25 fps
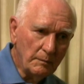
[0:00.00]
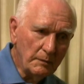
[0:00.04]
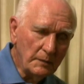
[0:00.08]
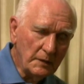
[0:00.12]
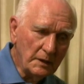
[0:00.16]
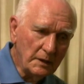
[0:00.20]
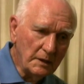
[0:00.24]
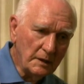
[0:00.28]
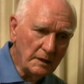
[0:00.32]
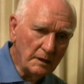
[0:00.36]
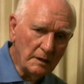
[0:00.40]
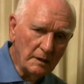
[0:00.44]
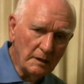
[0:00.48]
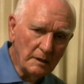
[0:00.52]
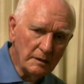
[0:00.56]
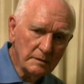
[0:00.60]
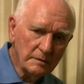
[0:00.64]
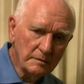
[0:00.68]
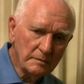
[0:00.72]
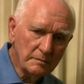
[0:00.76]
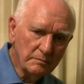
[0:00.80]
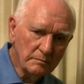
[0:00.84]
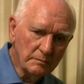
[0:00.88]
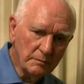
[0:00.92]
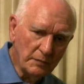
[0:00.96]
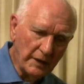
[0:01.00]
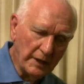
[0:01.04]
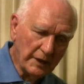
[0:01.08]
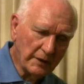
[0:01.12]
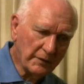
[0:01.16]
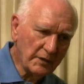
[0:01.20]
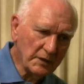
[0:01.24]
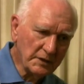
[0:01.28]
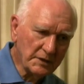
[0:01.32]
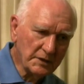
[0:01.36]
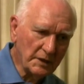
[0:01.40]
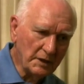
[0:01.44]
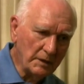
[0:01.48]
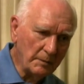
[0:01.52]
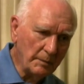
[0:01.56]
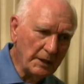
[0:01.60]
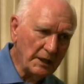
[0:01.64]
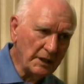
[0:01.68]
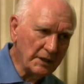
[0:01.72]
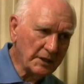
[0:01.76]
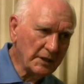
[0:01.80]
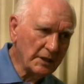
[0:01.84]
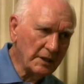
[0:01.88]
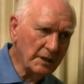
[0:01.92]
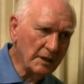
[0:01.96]
got uh, breakfast at
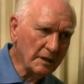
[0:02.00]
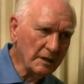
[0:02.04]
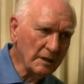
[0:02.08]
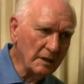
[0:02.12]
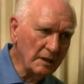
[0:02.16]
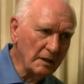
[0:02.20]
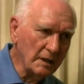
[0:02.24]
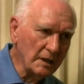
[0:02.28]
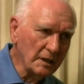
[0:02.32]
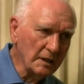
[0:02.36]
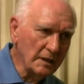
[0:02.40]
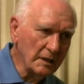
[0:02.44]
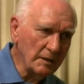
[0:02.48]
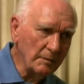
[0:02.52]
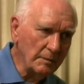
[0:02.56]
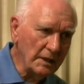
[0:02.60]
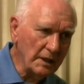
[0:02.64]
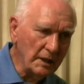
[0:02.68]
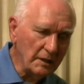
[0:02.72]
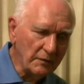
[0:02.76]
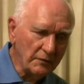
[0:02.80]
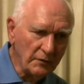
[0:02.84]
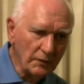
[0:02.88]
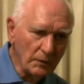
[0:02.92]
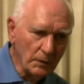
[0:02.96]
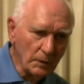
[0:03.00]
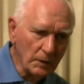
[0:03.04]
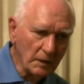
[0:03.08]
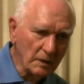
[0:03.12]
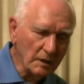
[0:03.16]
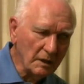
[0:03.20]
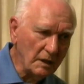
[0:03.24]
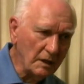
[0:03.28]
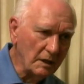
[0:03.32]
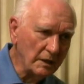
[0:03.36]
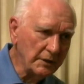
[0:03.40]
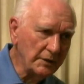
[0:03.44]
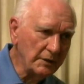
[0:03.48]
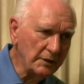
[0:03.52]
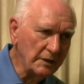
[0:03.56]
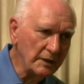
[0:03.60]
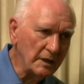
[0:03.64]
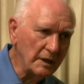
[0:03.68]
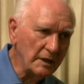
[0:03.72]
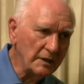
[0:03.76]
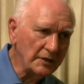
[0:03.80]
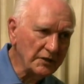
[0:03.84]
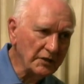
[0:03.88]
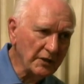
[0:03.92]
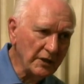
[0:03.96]
about 10 o'clock and about 4 o'clock you
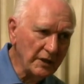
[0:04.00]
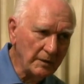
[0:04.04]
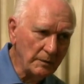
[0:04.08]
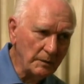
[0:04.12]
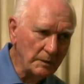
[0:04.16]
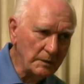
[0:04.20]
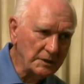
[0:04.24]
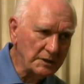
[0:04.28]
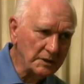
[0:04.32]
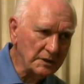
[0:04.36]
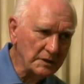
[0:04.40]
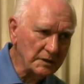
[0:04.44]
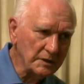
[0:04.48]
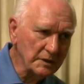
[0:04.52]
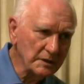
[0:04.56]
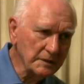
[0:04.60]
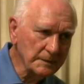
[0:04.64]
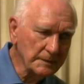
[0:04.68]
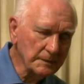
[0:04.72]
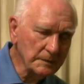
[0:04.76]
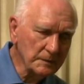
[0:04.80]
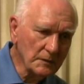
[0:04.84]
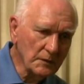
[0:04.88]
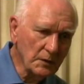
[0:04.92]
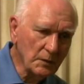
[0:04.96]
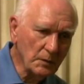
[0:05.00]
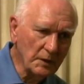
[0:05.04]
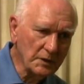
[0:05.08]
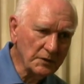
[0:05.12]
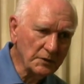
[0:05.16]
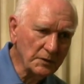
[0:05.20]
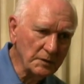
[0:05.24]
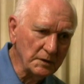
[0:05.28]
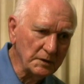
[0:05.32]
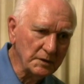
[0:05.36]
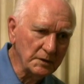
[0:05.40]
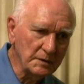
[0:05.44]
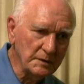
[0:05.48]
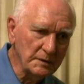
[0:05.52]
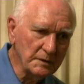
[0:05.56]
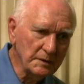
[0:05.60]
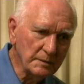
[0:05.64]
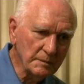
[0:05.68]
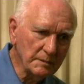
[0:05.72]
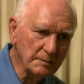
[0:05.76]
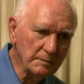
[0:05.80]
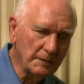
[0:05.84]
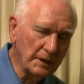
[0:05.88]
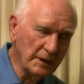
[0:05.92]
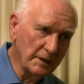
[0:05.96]
got sandwiches, which was
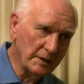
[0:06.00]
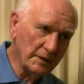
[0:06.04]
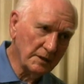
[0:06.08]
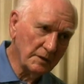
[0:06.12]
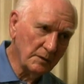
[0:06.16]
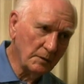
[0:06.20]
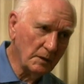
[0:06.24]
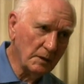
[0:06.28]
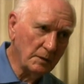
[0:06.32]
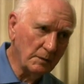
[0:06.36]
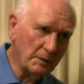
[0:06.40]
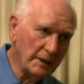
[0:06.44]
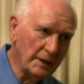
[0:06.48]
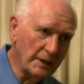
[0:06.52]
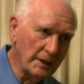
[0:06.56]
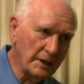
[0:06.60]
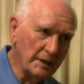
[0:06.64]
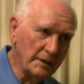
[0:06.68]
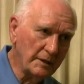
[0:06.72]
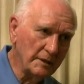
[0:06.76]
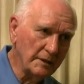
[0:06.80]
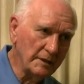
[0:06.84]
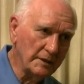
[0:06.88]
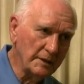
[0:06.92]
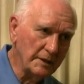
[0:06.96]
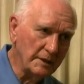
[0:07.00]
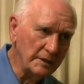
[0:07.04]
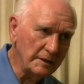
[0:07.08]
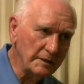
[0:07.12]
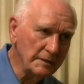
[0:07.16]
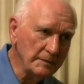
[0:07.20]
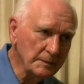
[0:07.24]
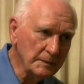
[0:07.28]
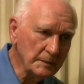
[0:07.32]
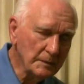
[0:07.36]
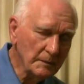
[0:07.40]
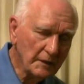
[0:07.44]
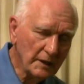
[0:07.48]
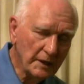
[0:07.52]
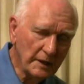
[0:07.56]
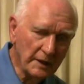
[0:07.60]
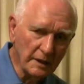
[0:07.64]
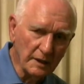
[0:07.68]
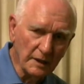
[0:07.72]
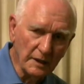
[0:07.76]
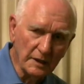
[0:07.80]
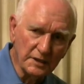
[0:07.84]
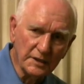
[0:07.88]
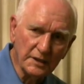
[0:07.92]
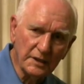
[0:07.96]
better than what we had on the
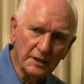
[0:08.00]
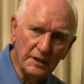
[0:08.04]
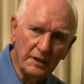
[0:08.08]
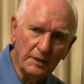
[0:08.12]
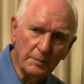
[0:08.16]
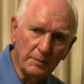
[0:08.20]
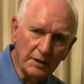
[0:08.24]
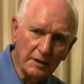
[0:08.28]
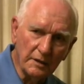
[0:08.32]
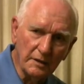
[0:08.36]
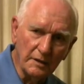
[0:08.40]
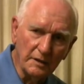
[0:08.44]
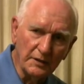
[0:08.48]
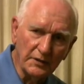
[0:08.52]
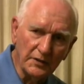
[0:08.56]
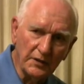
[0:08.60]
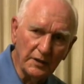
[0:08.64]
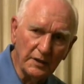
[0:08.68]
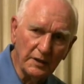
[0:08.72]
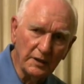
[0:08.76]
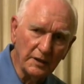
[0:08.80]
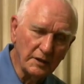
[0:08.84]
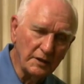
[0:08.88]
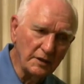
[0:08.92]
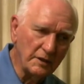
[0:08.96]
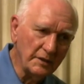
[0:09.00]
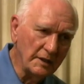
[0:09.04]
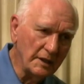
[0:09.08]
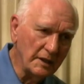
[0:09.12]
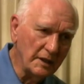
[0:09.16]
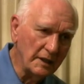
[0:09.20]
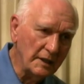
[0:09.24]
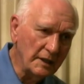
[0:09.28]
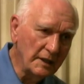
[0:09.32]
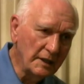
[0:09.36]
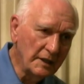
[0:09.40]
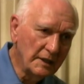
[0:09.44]
LST because there you got